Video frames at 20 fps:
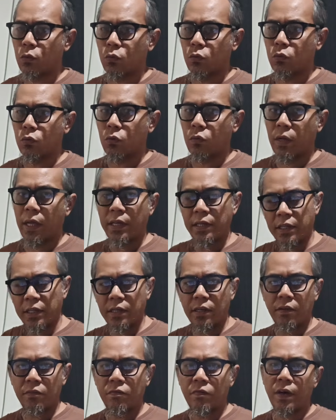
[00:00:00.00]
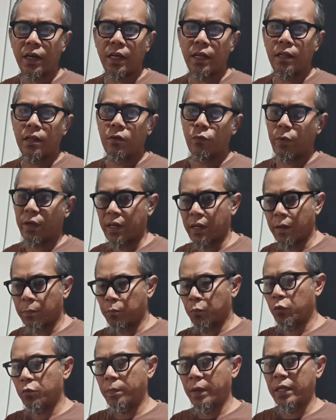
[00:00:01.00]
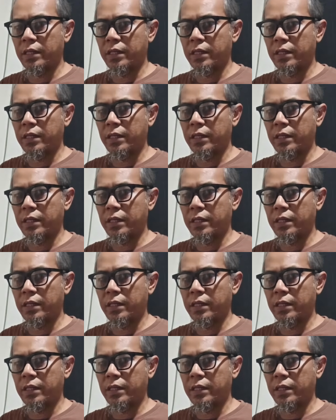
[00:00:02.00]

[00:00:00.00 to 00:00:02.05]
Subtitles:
to edit the file when I put